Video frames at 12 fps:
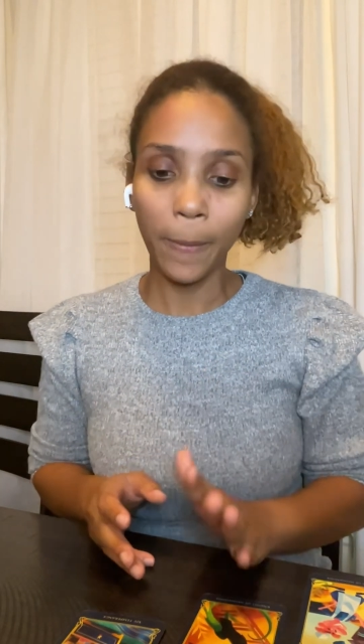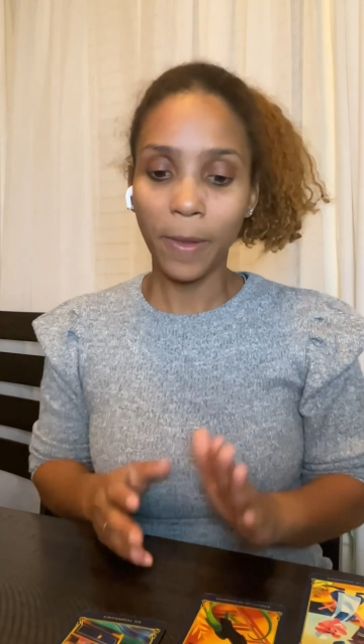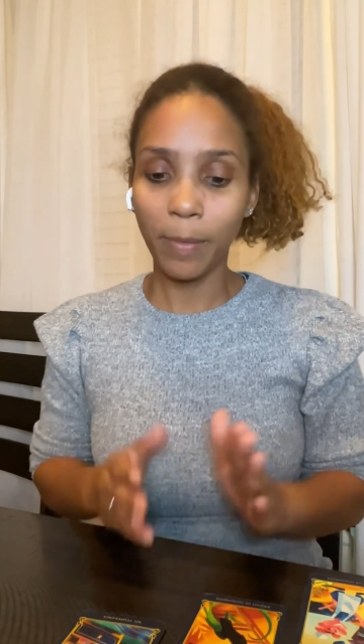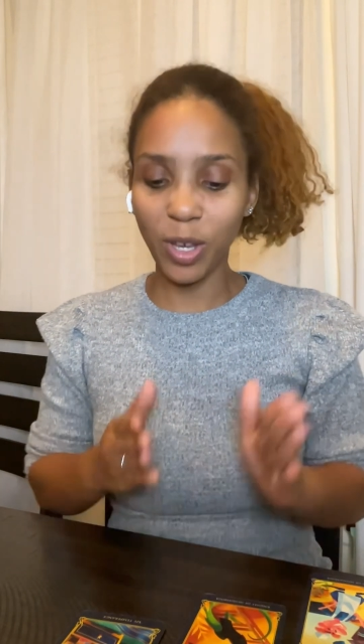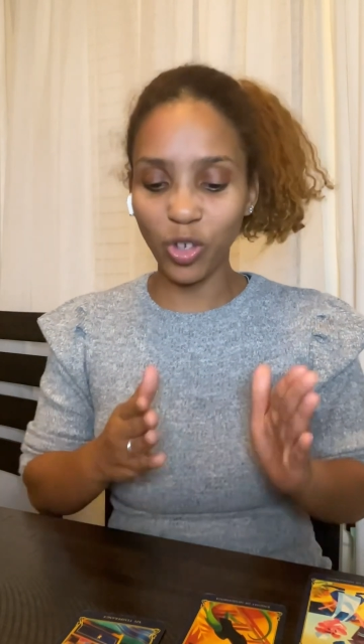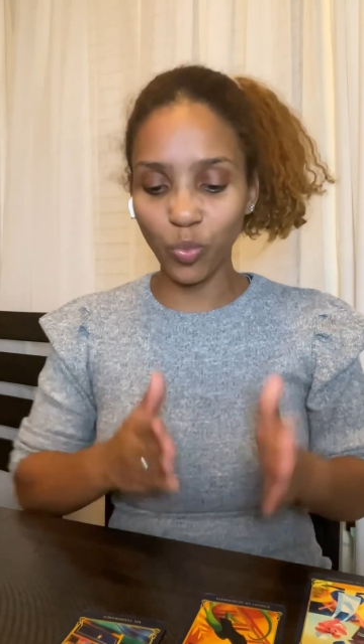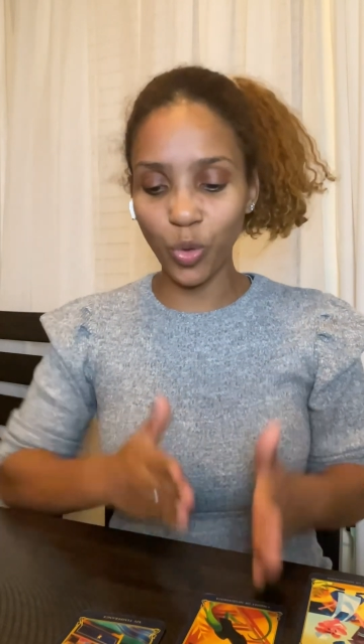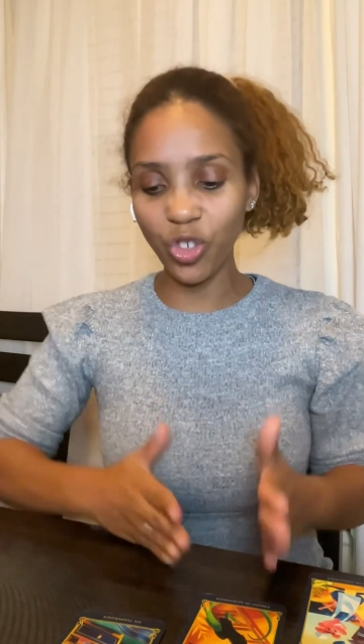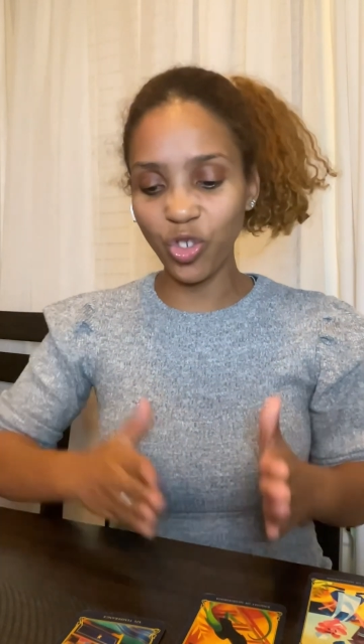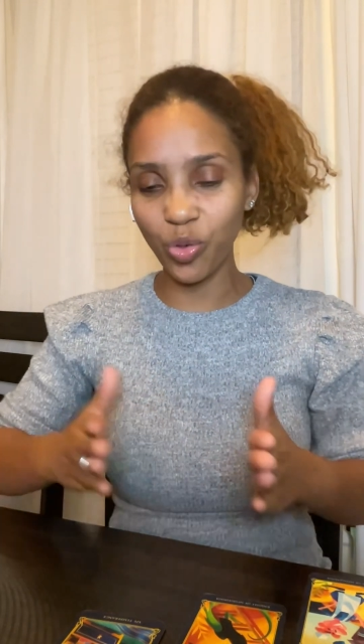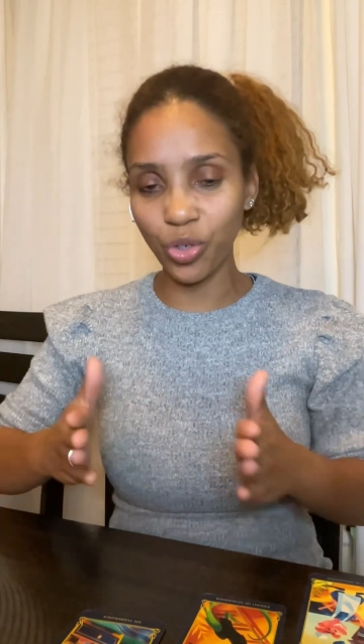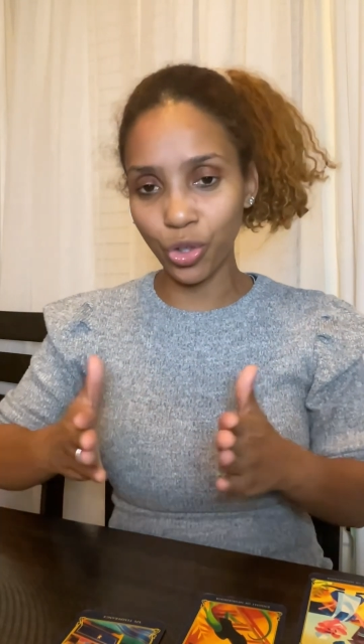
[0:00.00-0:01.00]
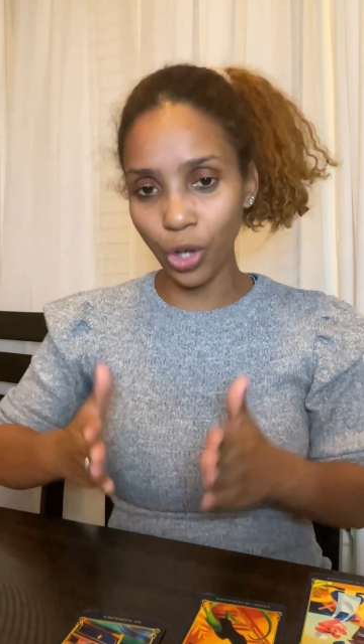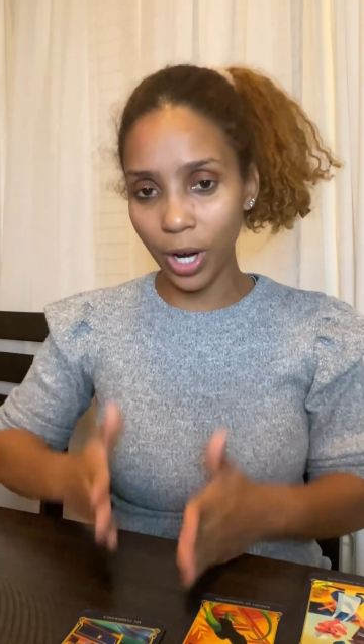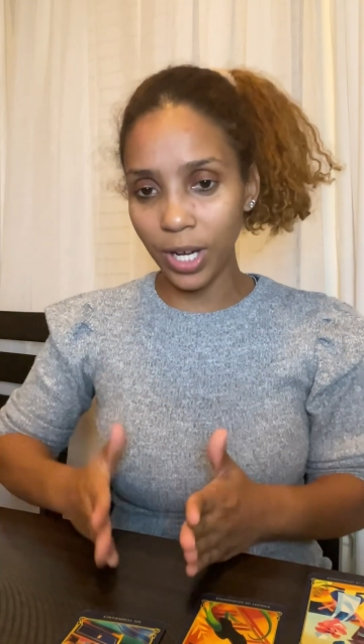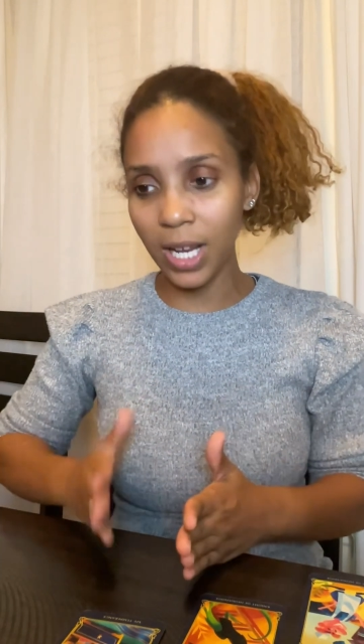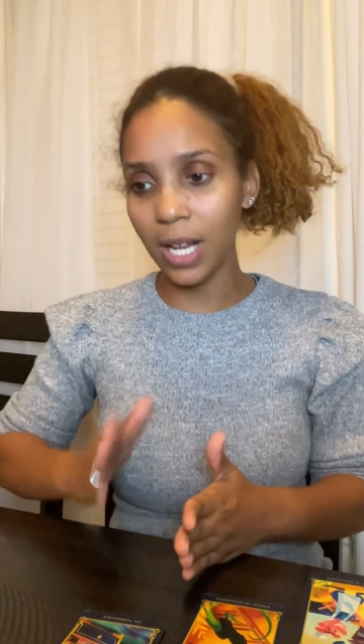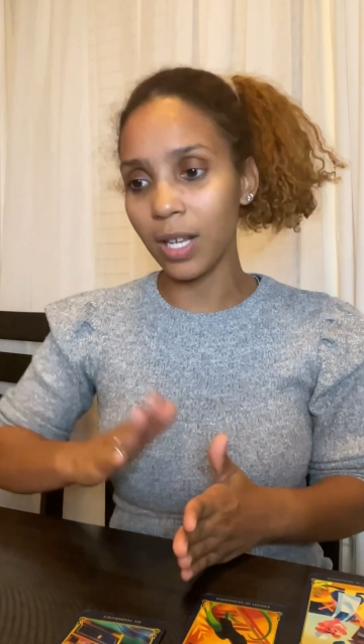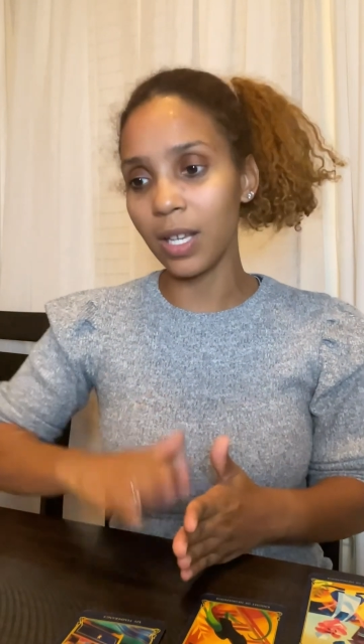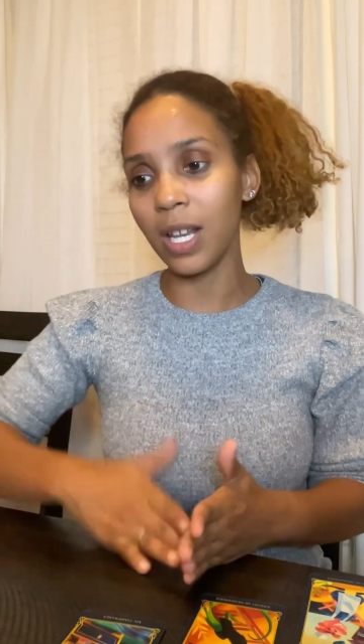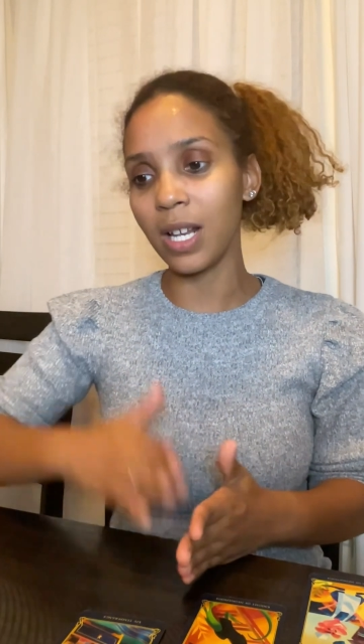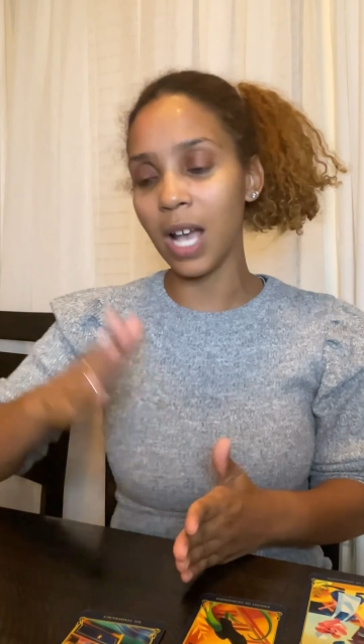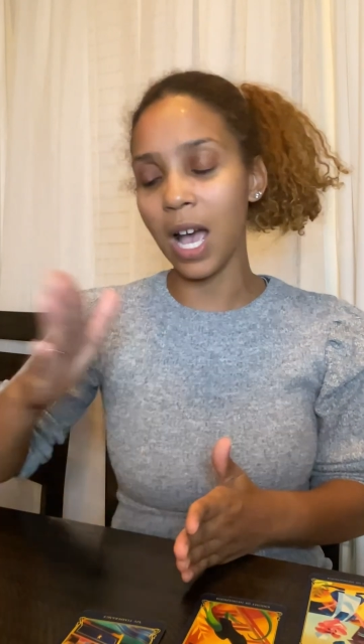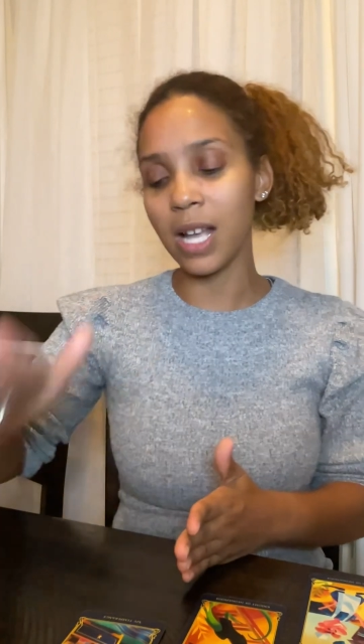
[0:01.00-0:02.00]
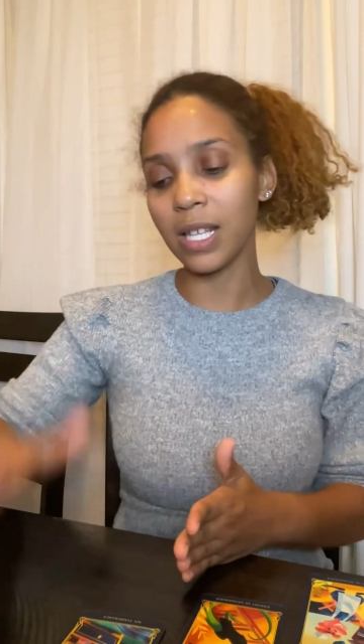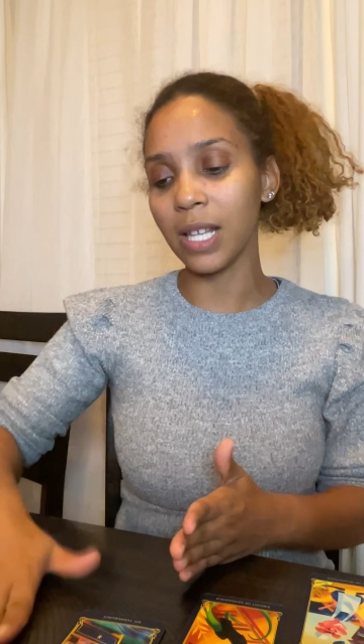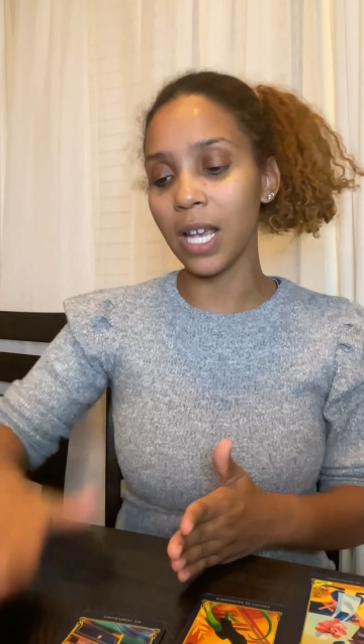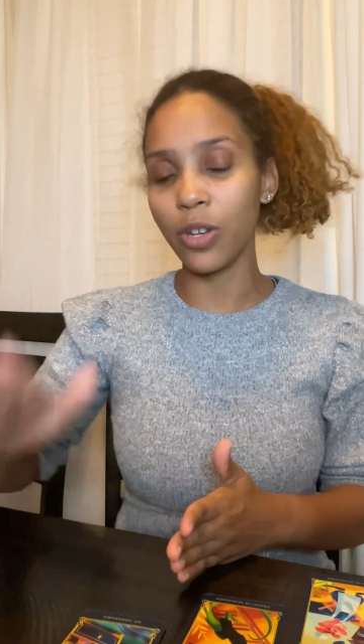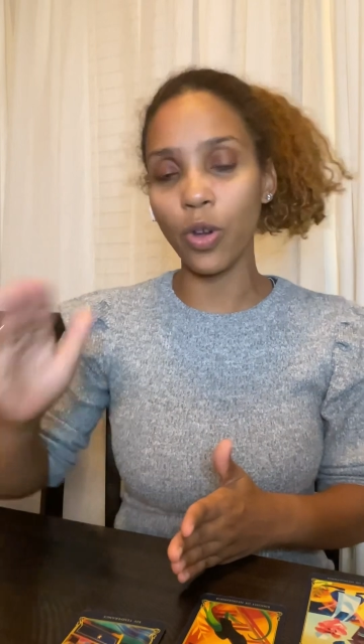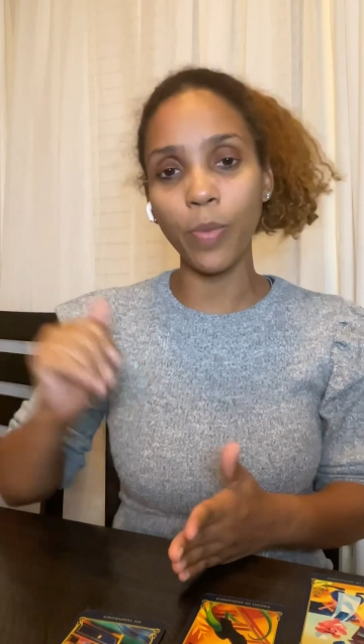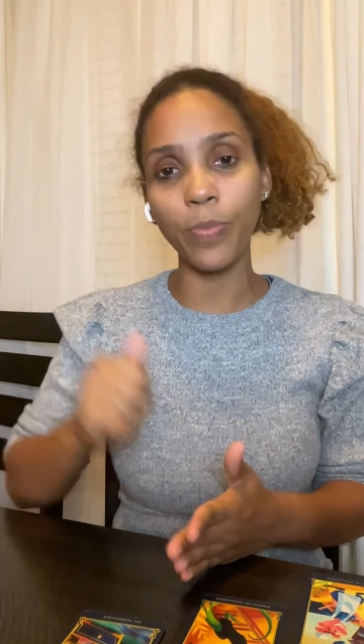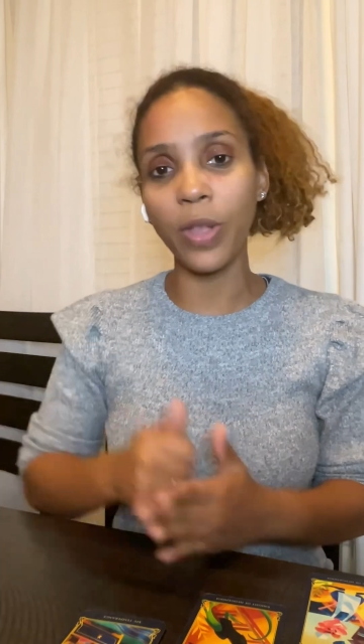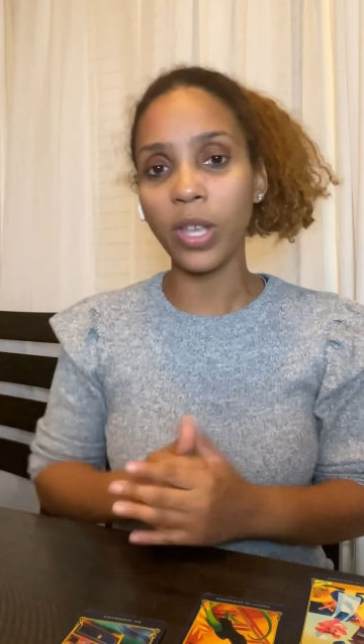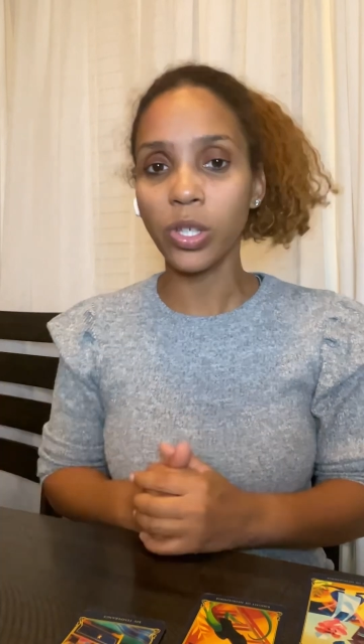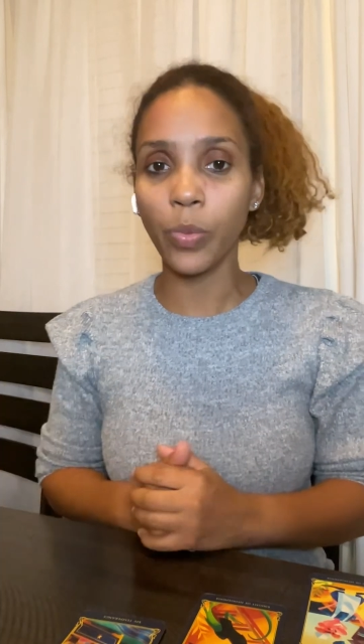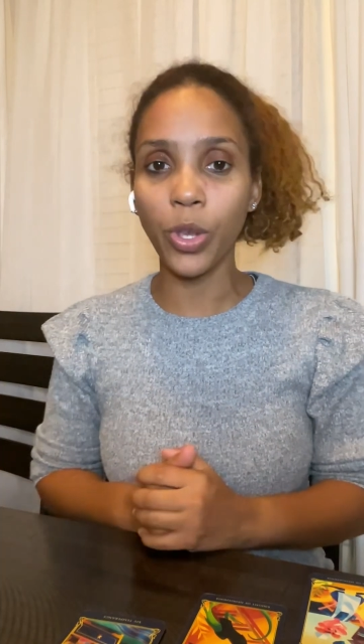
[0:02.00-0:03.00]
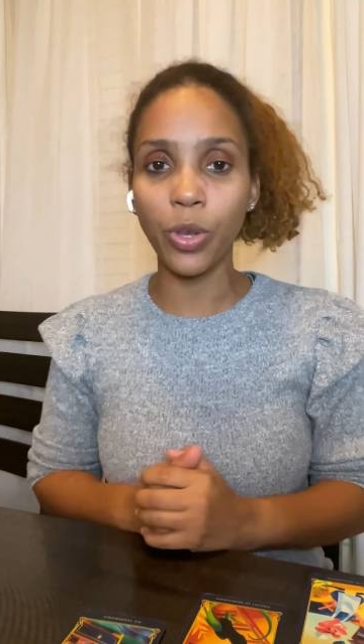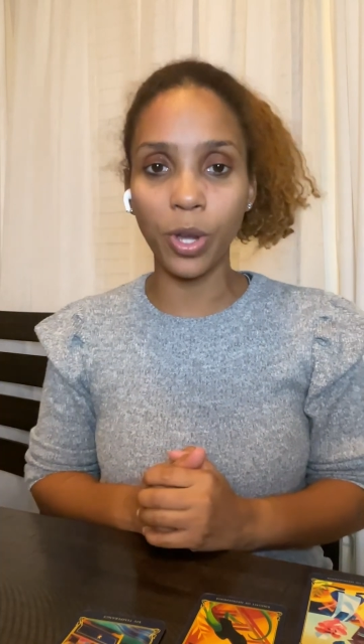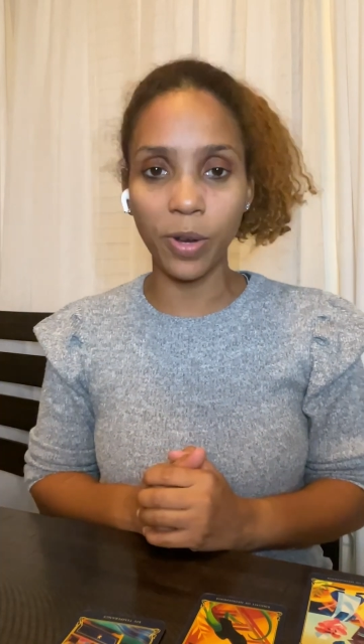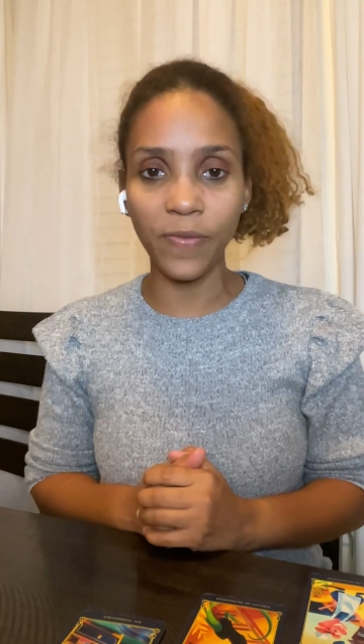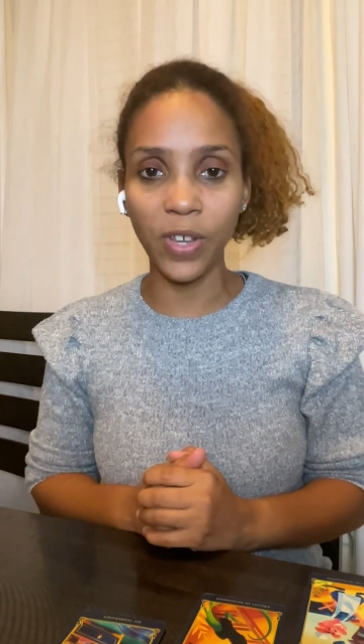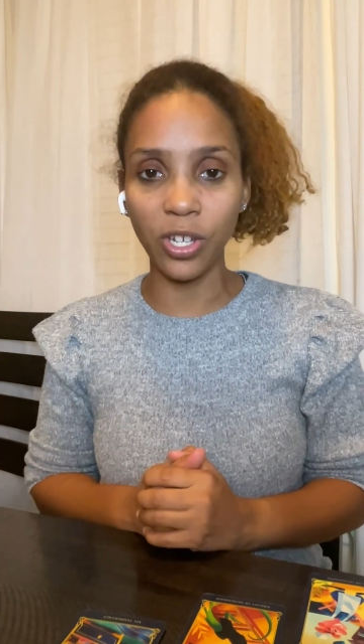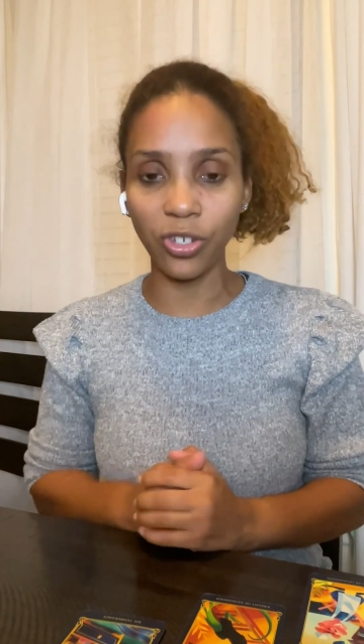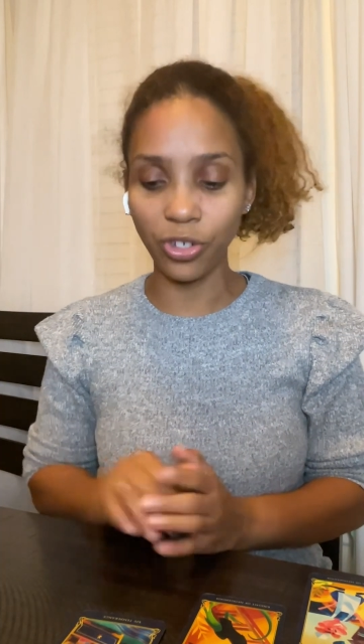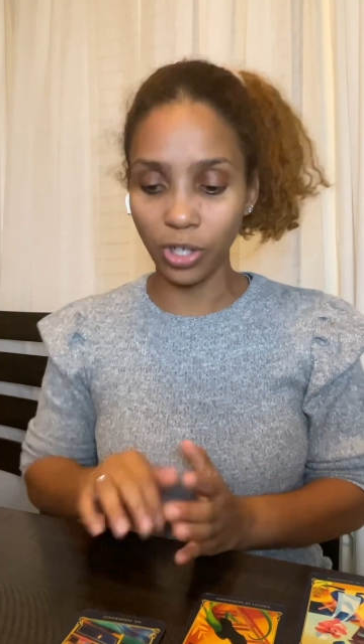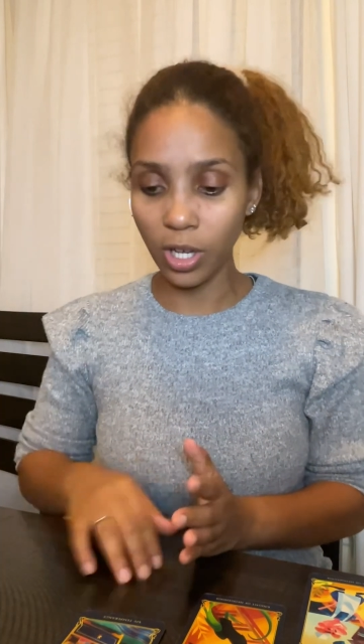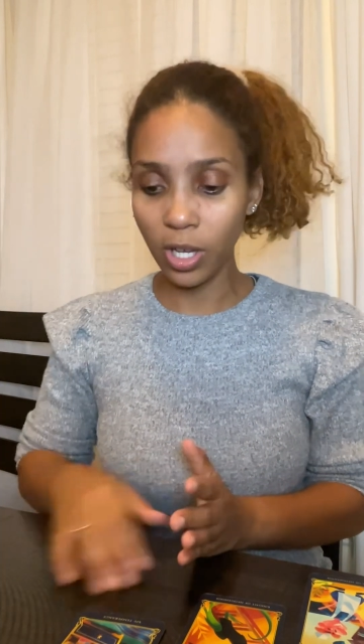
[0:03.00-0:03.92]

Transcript: Because once you start it, then God's like, nope, that's the one you're going to finish.